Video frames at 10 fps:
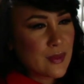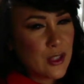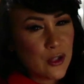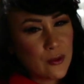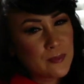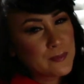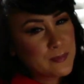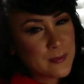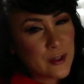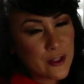you know,
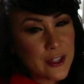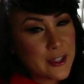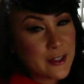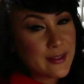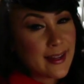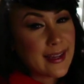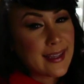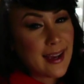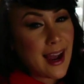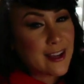earlier, like
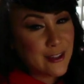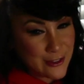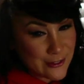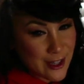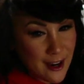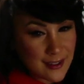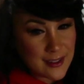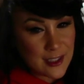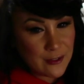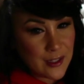I could have gotten a
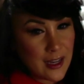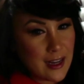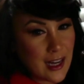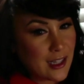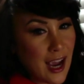selfie and I,